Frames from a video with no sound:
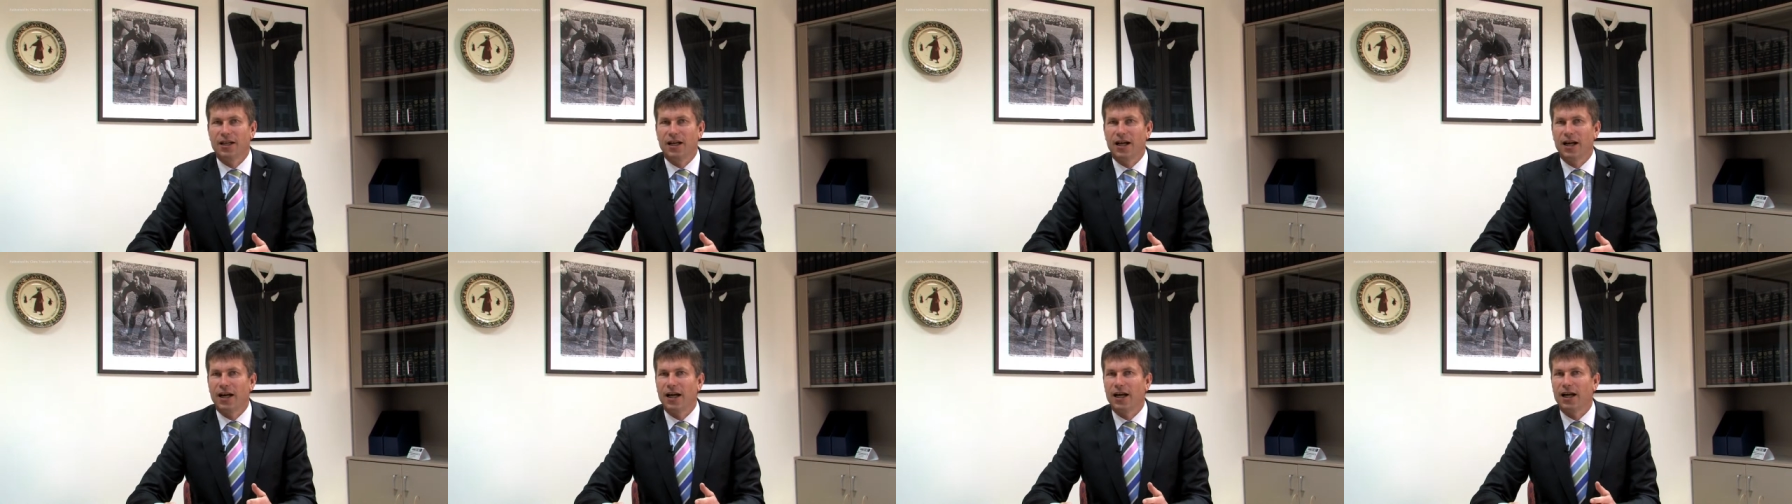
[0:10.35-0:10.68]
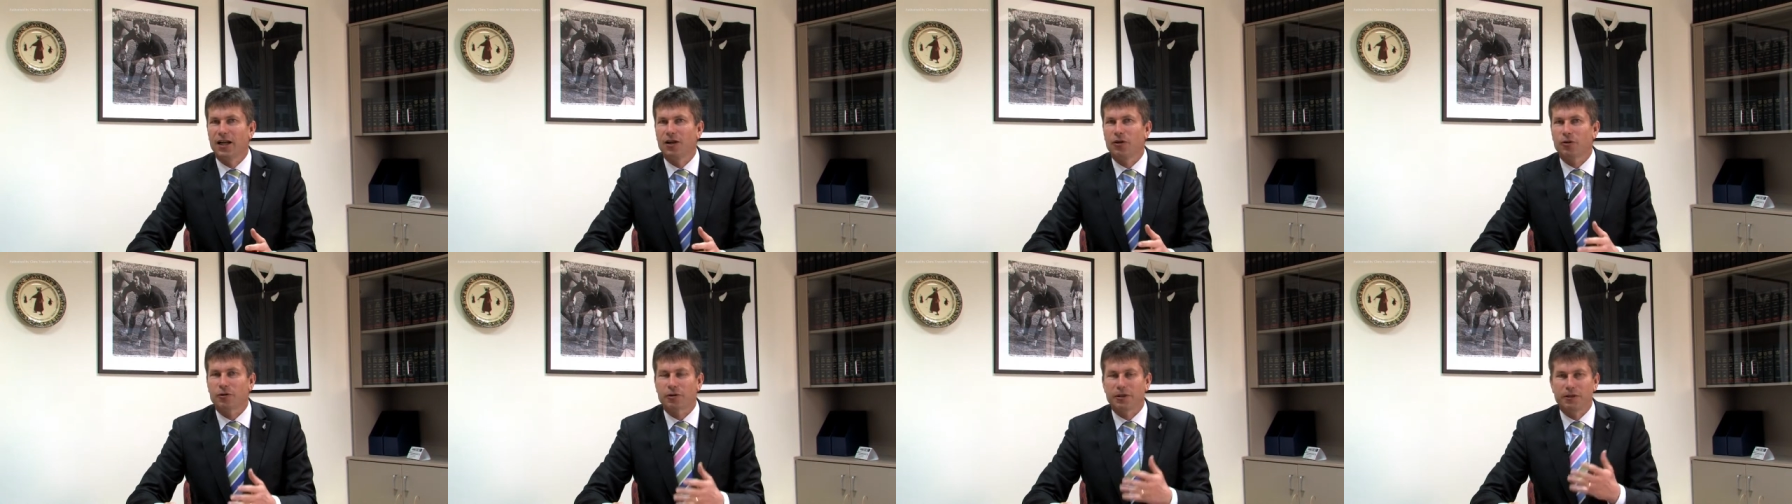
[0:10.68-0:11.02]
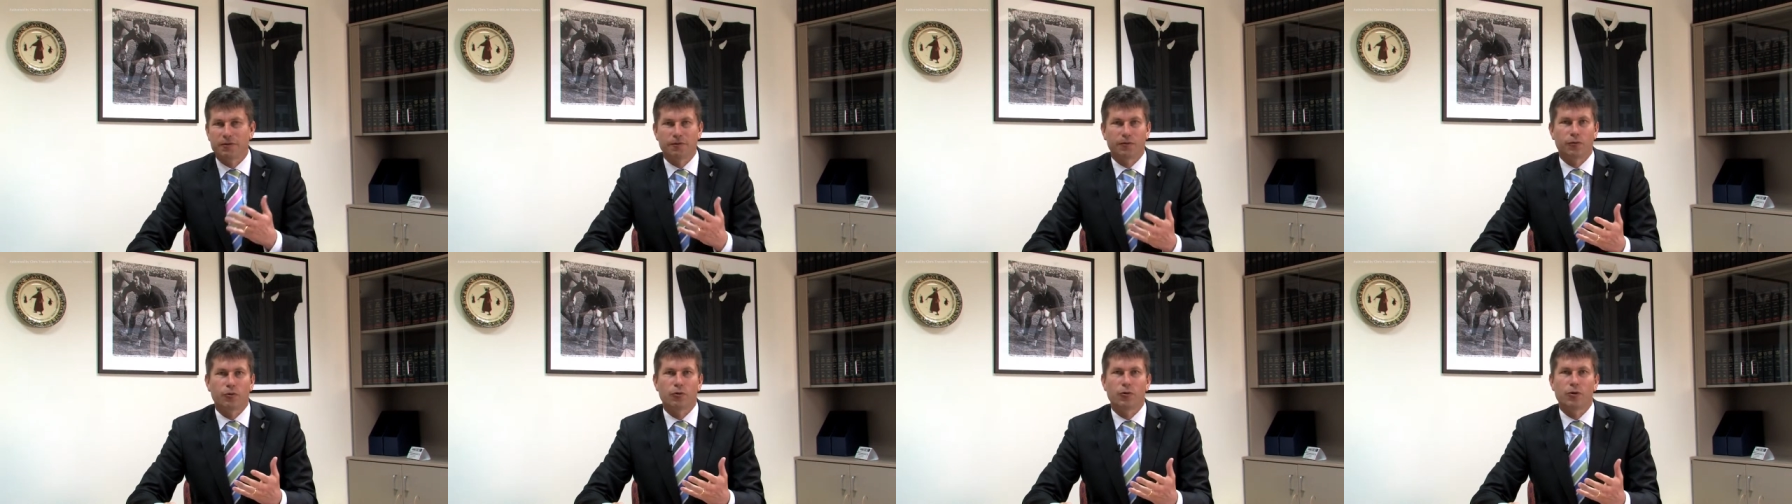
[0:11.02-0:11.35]
Uh, looking
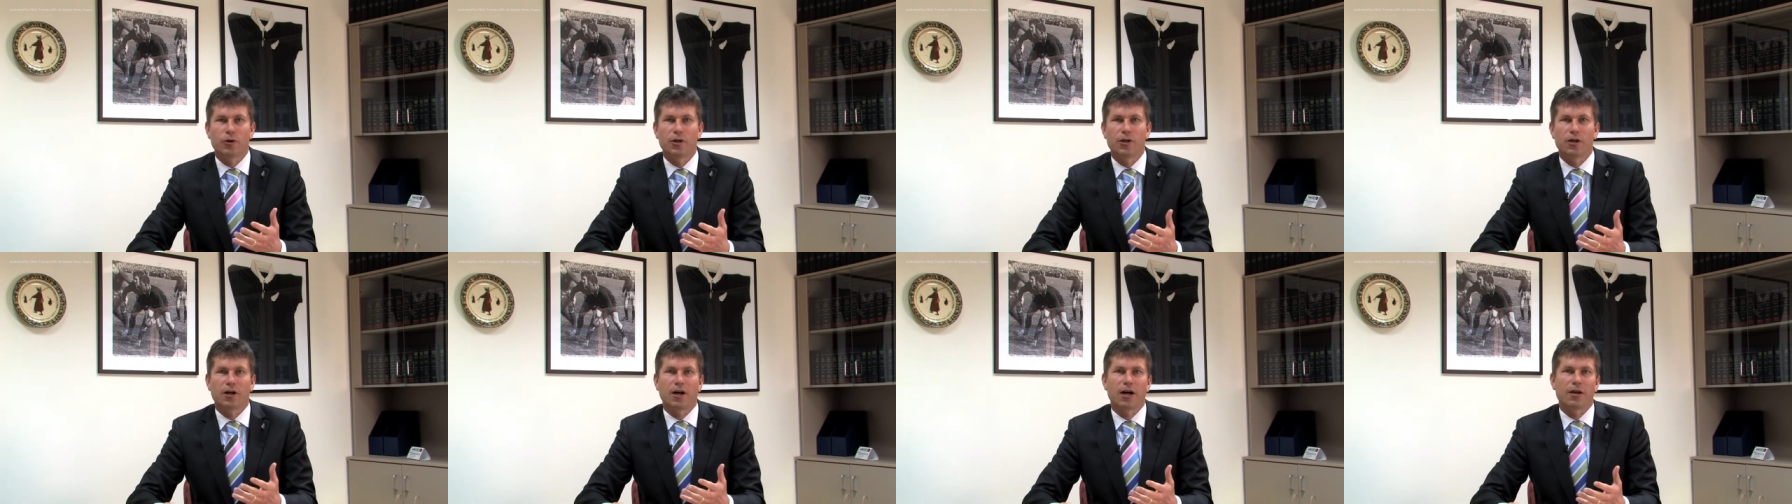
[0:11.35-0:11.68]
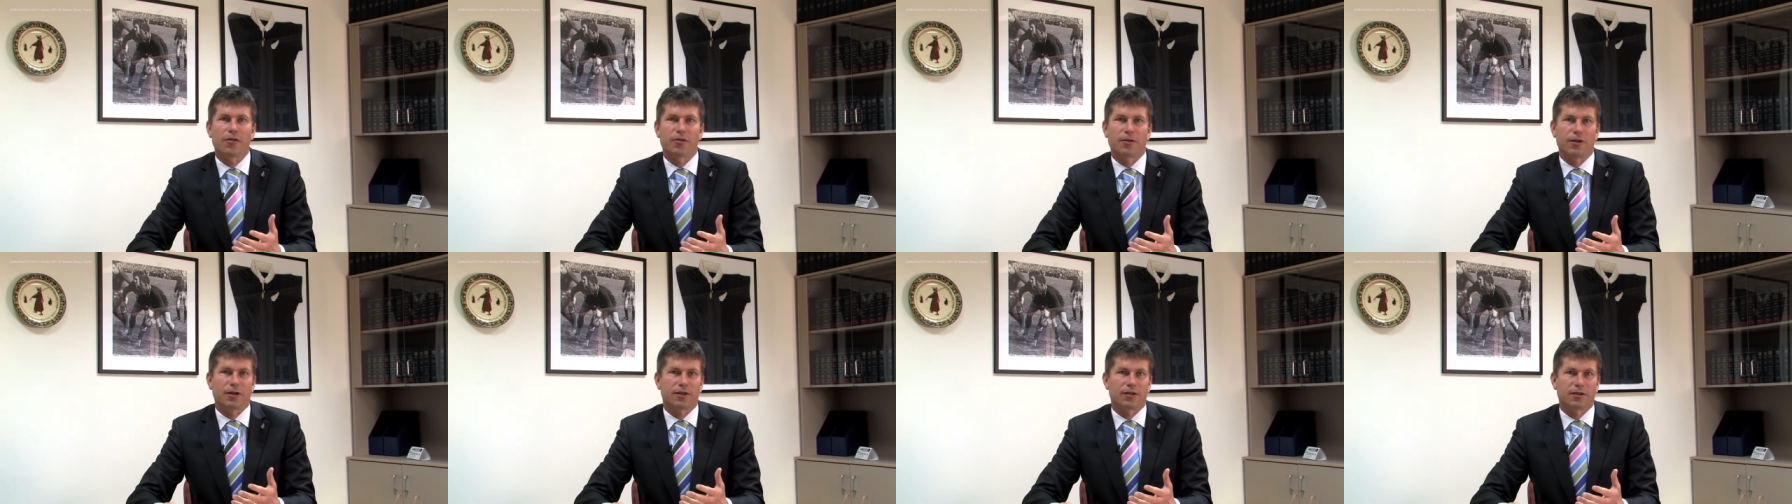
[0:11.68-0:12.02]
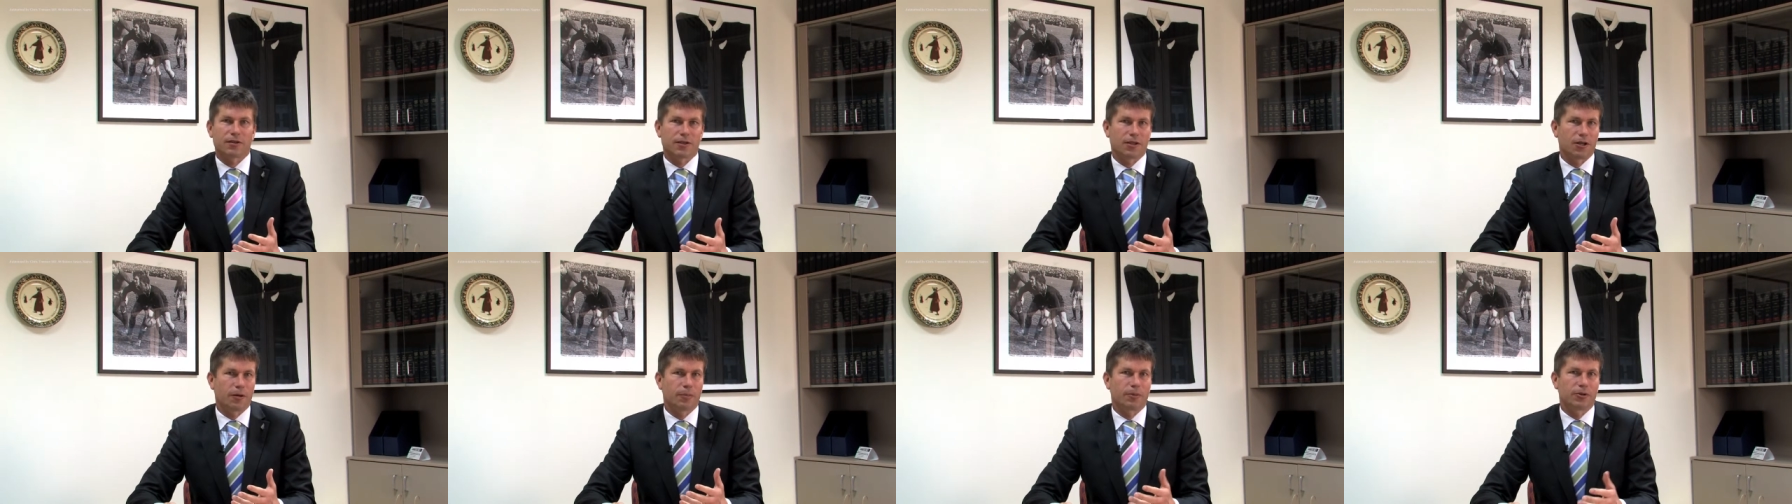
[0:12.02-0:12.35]
forward, I
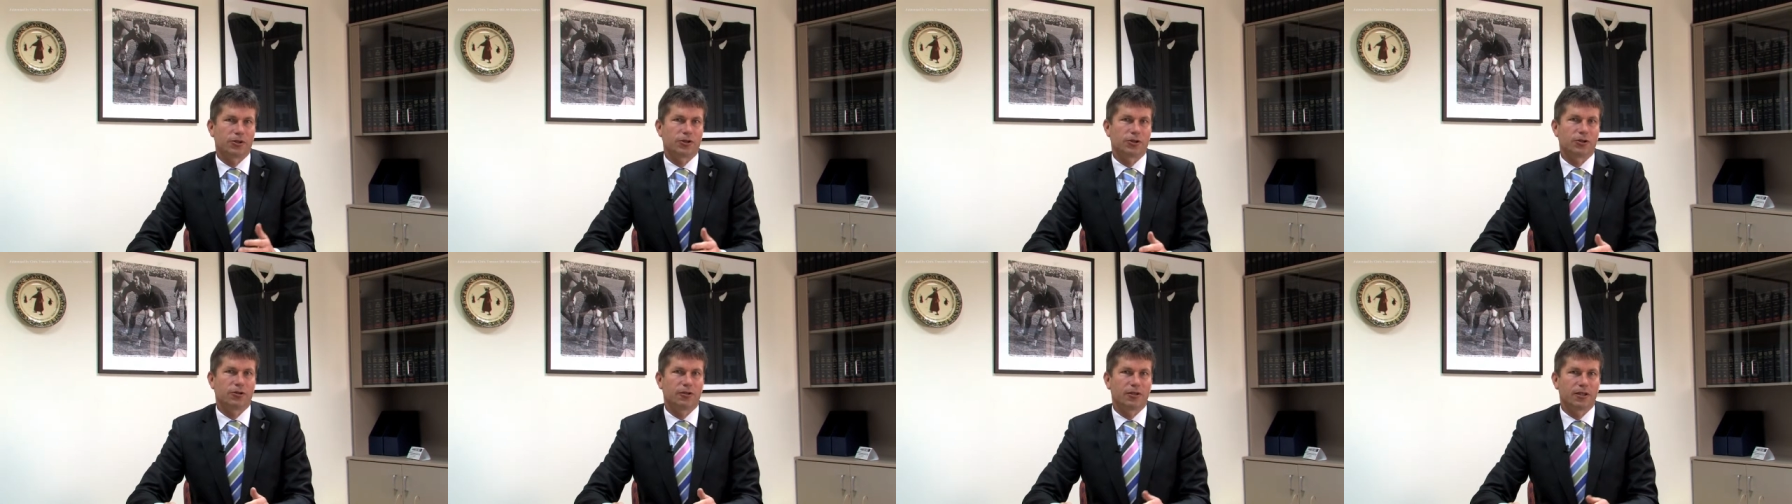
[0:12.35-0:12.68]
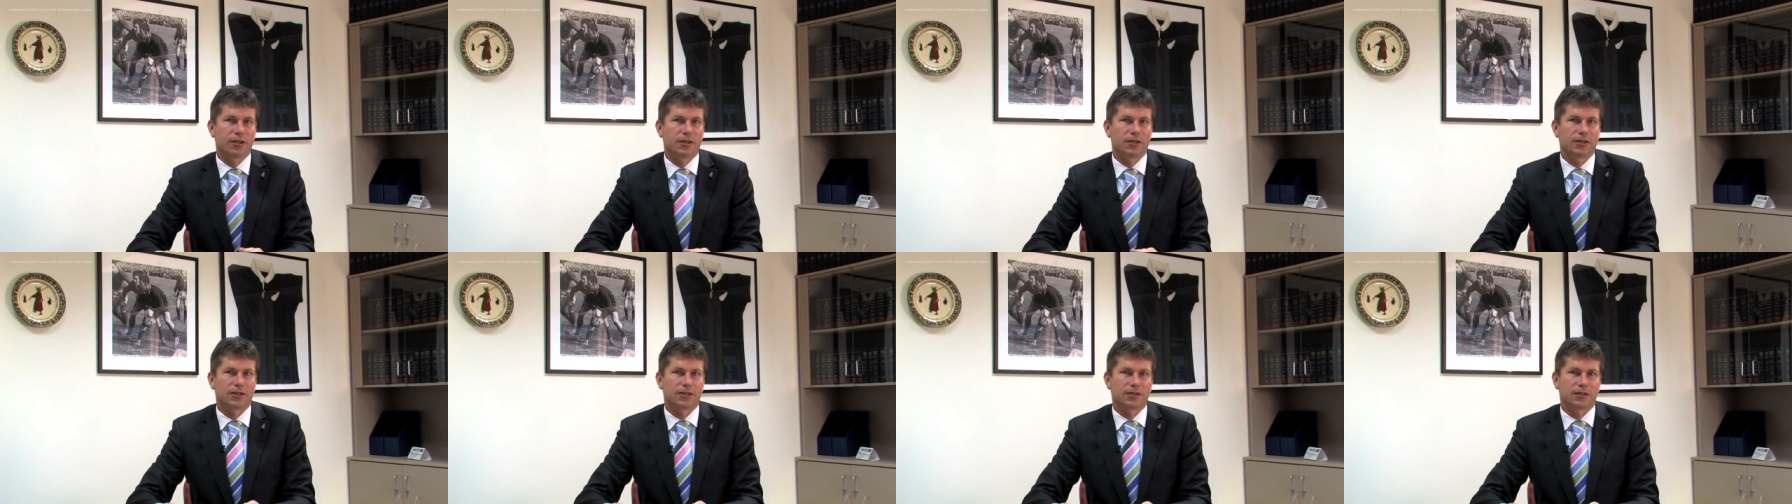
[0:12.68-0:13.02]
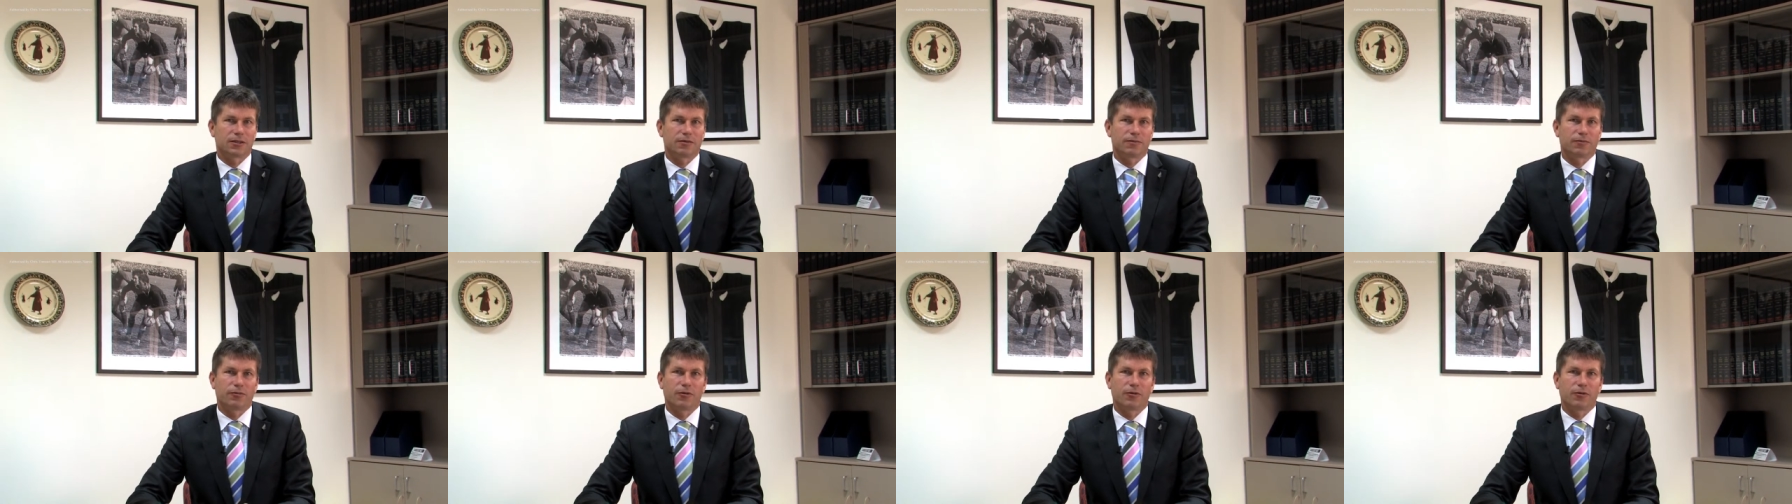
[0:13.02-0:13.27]
think the opportunities